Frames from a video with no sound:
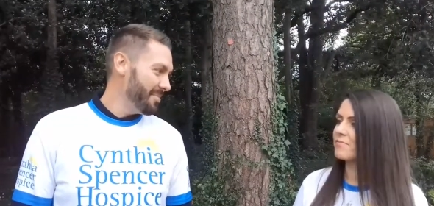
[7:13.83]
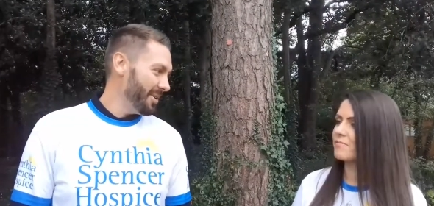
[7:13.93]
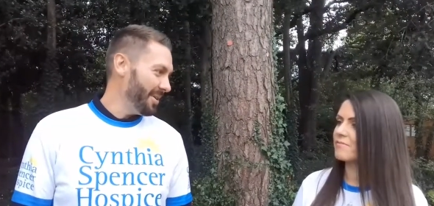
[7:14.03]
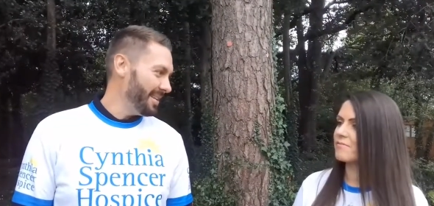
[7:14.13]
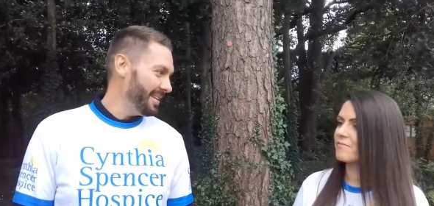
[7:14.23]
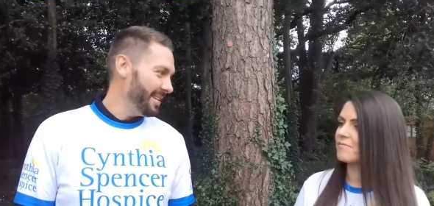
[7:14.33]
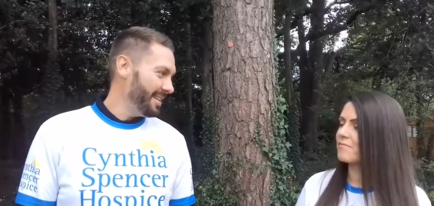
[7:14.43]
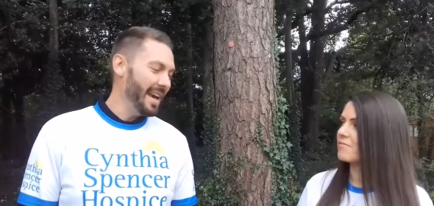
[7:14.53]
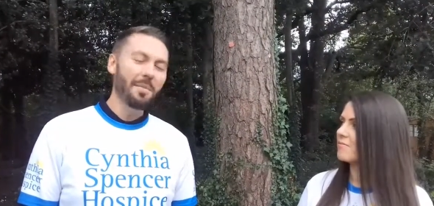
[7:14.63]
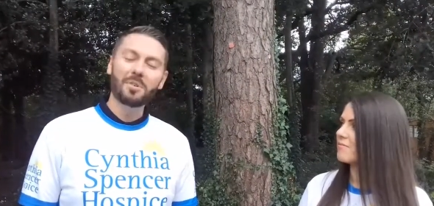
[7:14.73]
Speaker 1: but
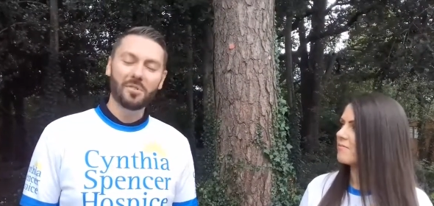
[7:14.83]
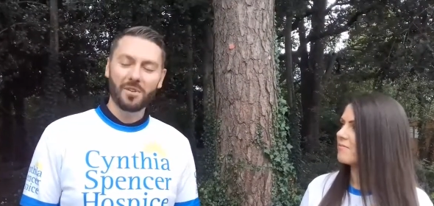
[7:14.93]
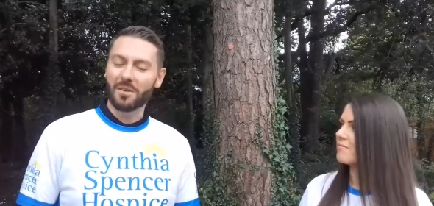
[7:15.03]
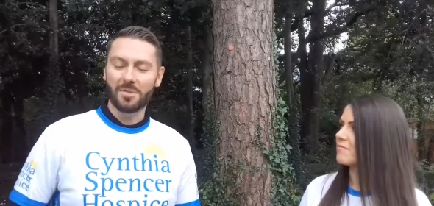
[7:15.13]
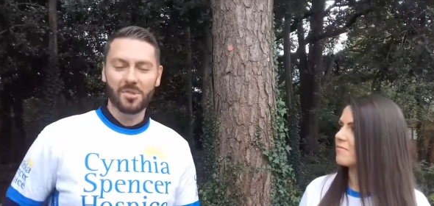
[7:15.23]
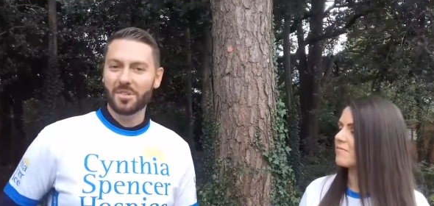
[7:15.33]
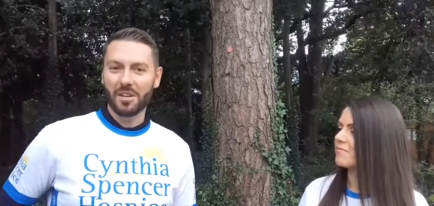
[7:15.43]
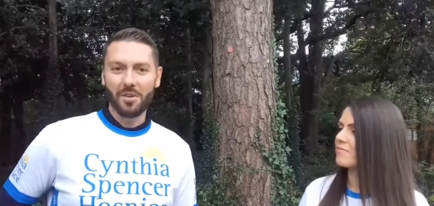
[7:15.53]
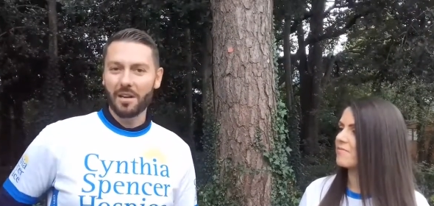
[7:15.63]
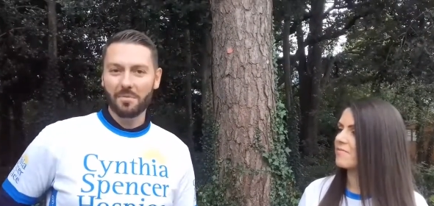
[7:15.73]
the atmosphere was just
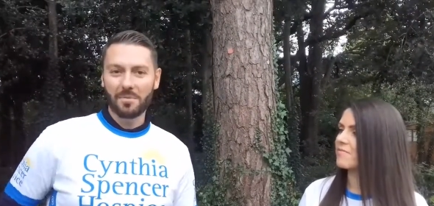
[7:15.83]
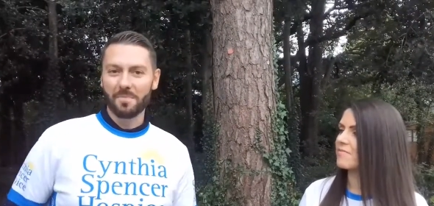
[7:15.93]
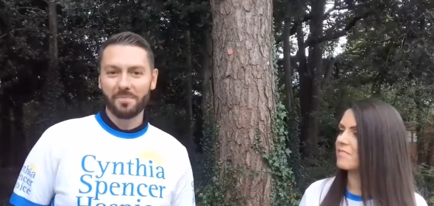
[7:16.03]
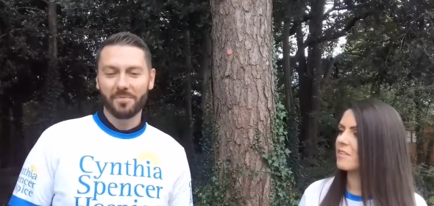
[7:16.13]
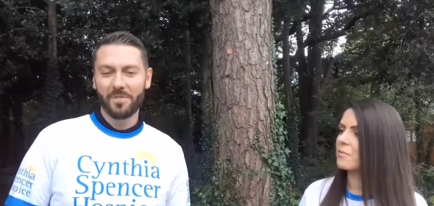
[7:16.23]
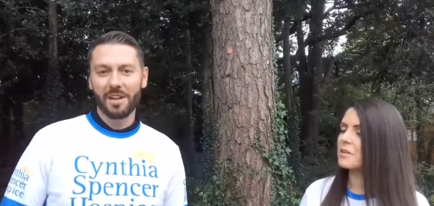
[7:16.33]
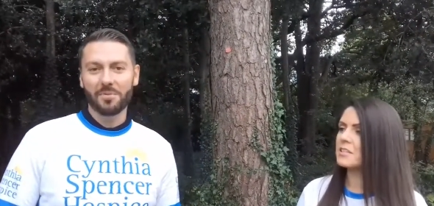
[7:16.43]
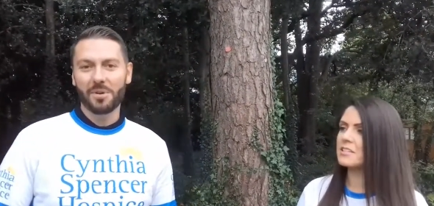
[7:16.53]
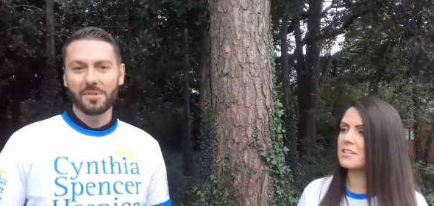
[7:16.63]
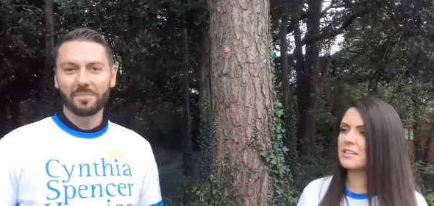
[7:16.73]
incredible. It really
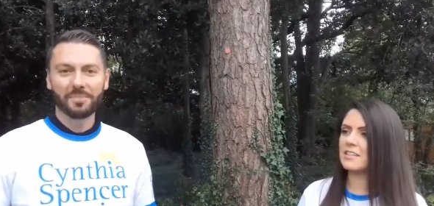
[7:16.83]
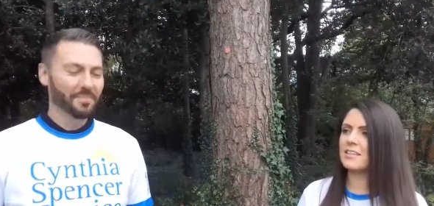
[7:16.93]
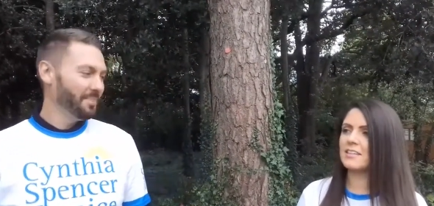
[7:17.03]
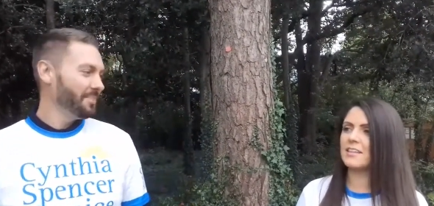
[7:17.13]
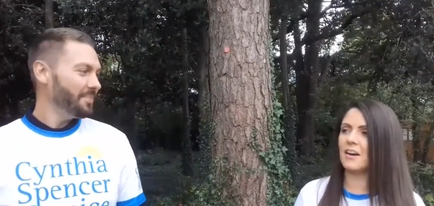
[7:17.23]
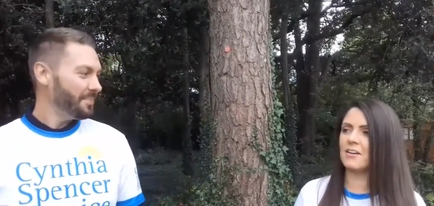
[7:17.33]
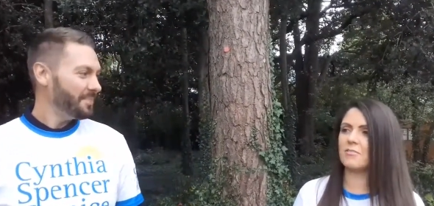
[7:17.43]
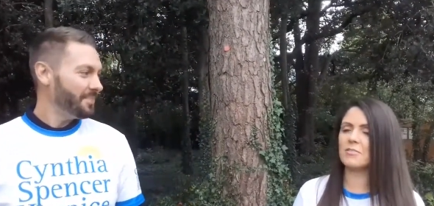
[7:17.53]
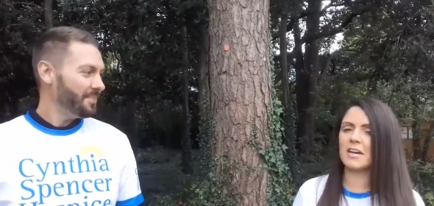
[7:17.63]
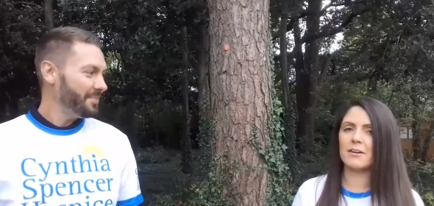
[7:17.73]
we was. see
Speaker 2: the
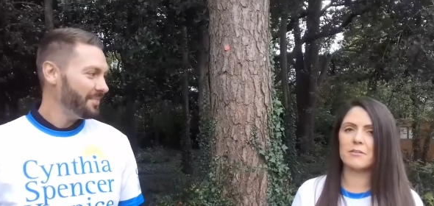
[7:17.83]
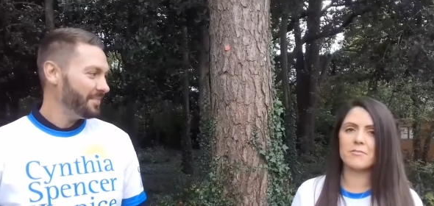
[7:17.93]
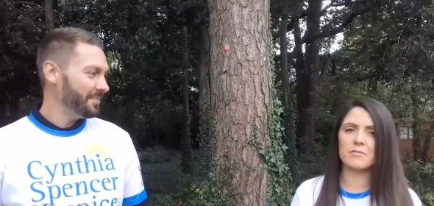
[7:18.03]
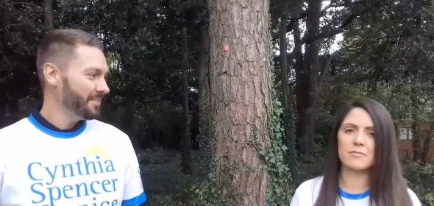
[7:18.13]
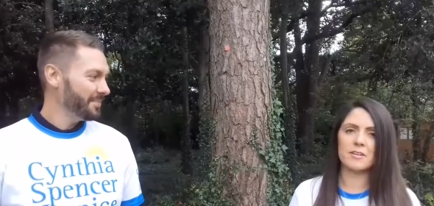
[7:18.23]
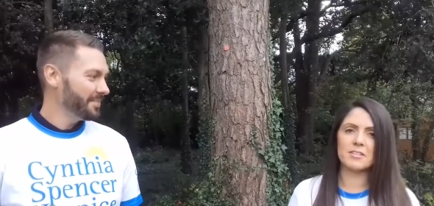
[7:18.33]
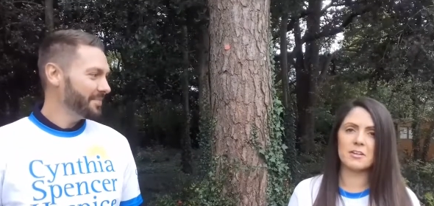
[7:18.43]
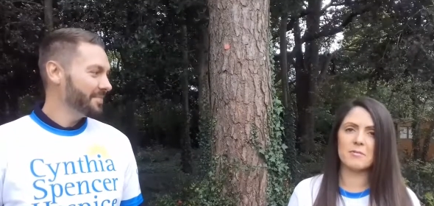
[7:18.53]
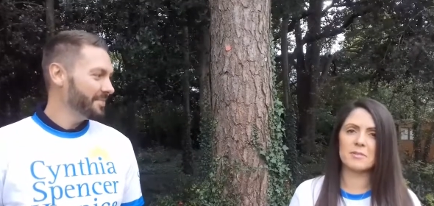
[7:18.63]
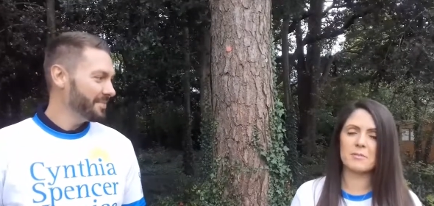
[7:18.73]
Eiffel Tower for the first
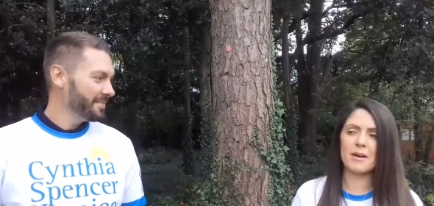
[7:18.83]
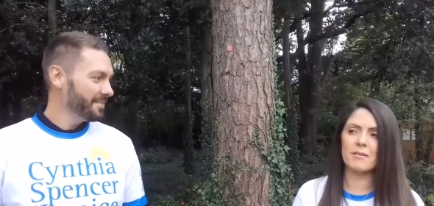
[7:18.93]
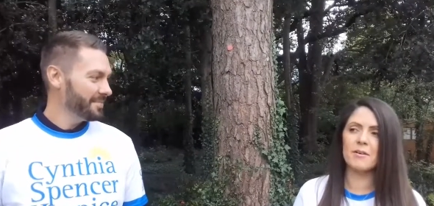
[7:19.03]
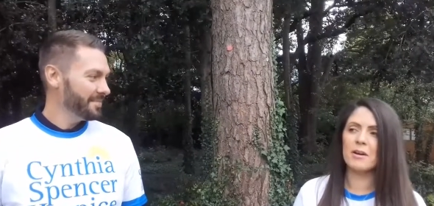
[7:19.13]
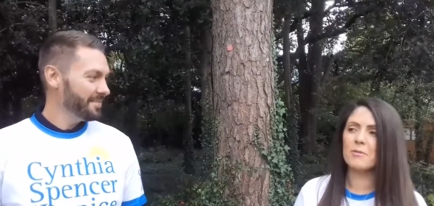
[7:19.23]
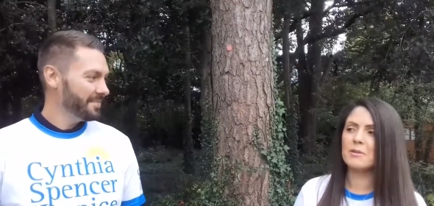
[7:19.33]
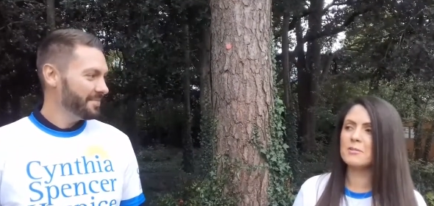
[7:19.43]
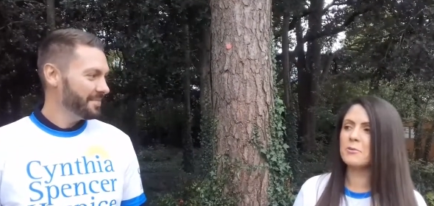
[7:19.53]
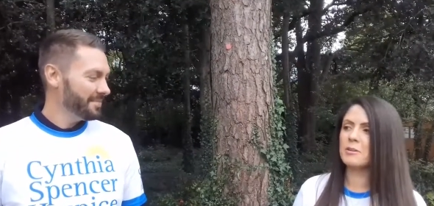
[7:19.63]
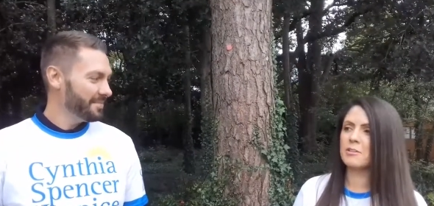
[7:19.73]
time as well. We
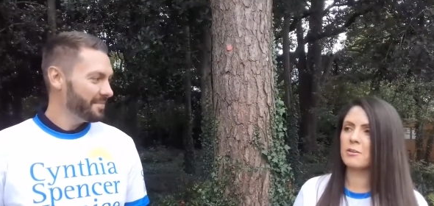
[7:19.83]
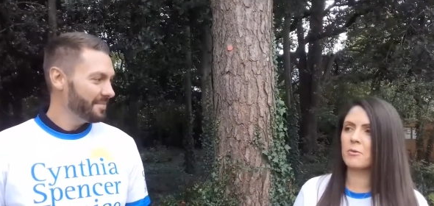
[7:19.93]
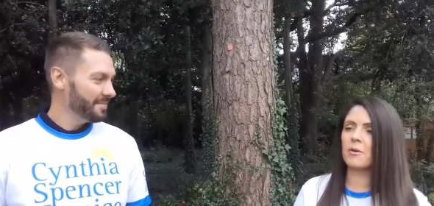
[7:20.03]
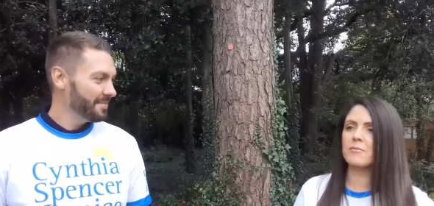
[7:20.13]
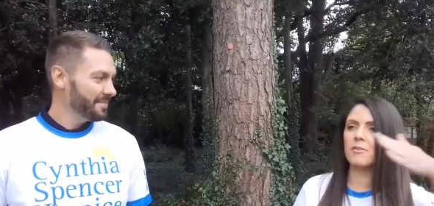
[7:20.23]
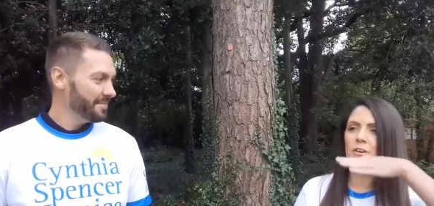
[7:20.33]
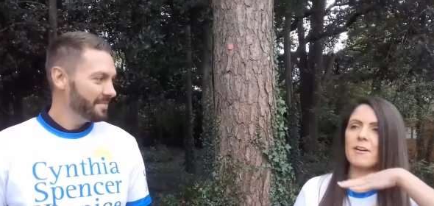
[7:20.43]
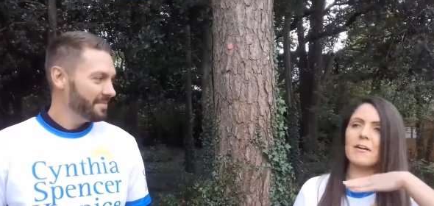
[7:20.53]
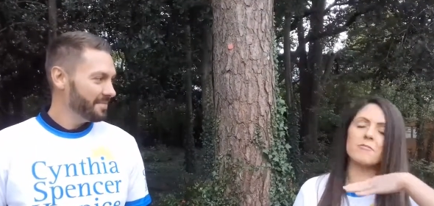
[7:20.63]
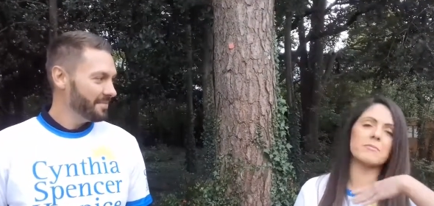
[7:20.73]
saw it quite
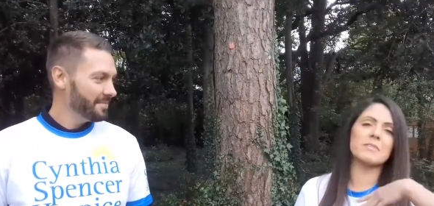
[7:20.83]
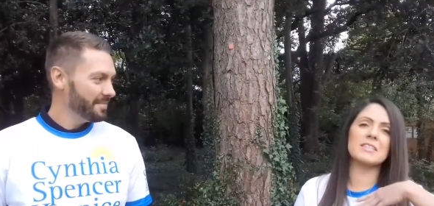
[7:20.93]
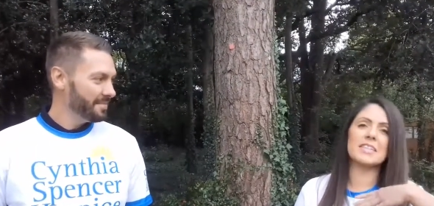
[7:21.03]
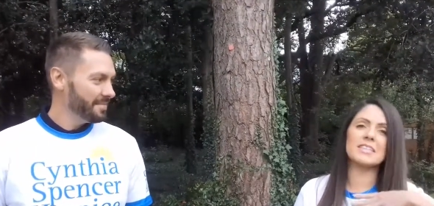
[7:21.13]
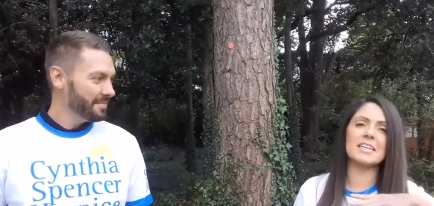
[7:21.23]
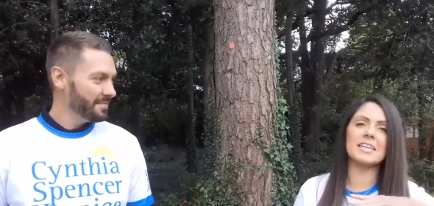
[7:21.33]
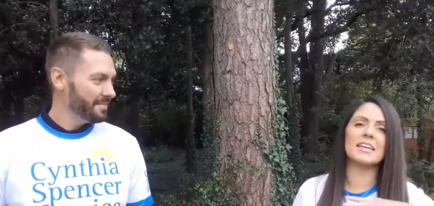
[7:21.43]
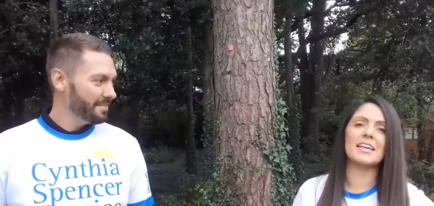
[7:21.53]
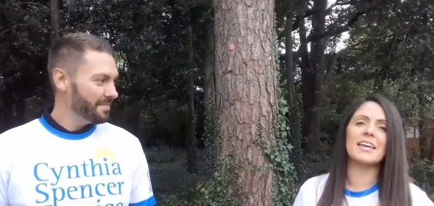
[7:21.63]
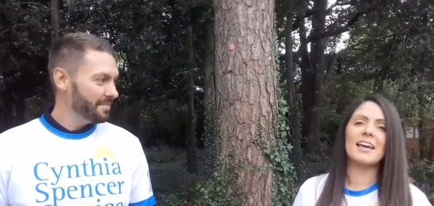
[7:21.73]
far out from the city,
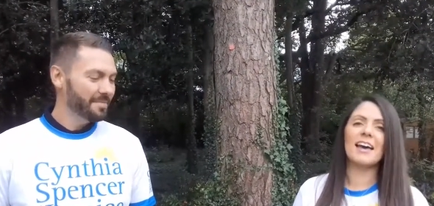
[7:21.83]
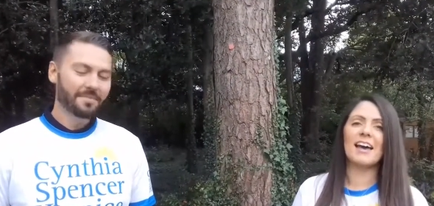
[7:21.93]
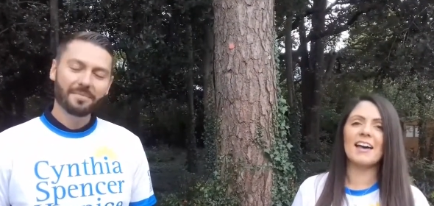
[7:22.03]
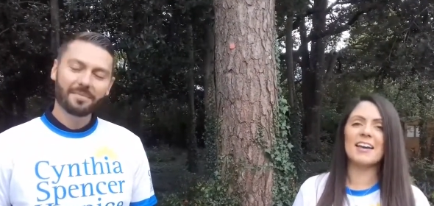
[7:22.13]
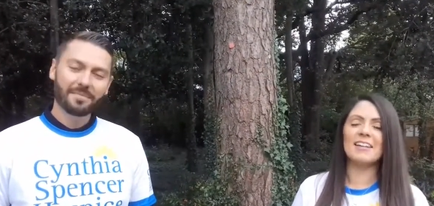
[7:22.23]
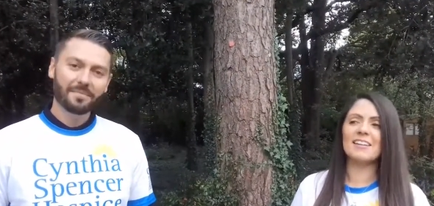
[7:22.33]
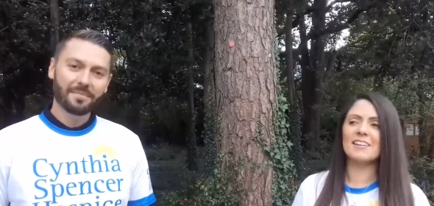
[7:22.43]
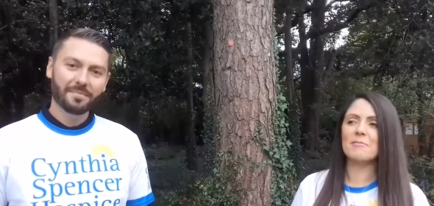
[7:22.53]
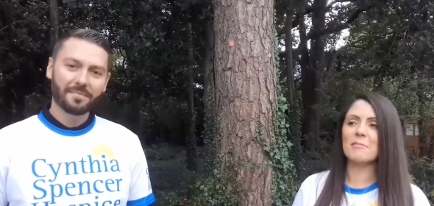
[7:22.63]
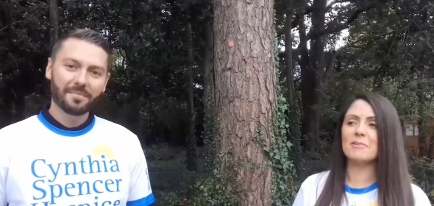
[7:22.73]
and
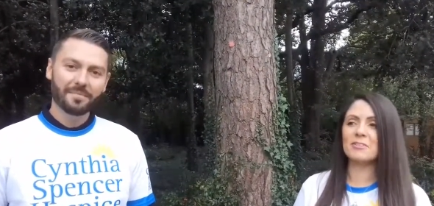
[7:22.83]
when